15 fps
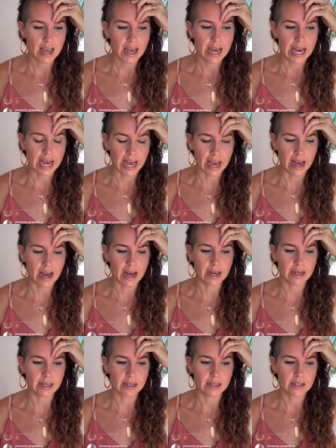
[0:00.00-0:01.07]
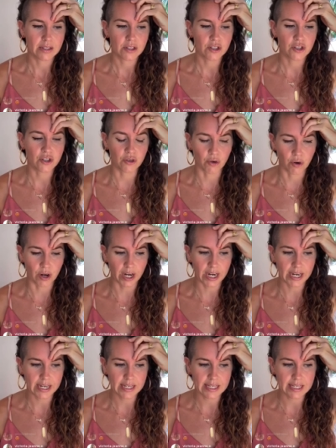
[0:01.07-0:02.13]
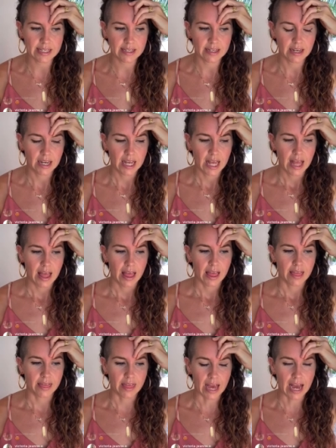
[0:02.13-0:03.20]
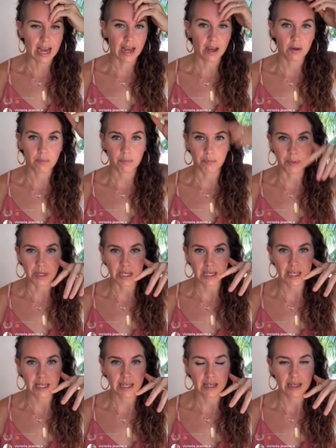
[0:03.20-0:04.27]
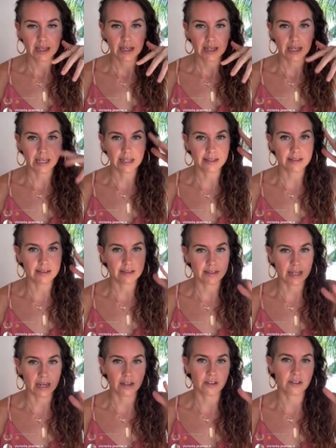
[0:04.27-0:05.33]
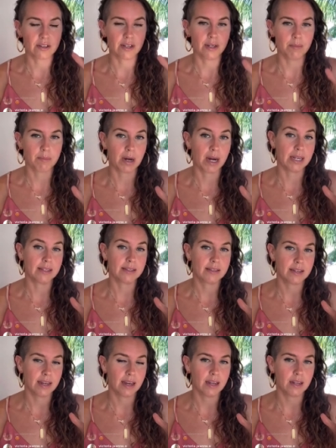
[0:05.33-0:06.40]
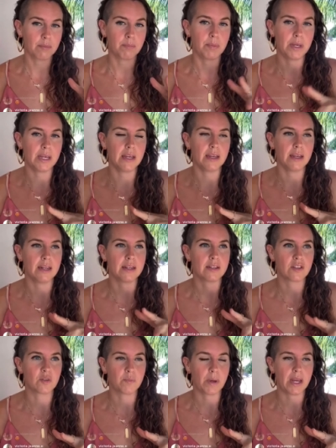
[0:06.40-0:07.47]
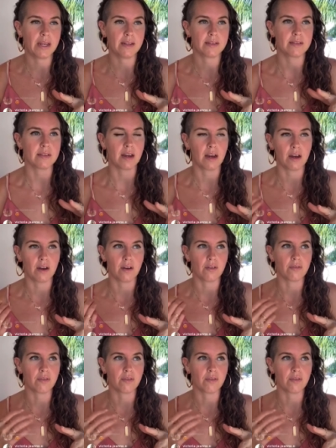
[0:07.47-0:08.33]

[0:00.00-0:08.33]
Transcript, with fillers: had stories that being in scarcity mindset, being in a space of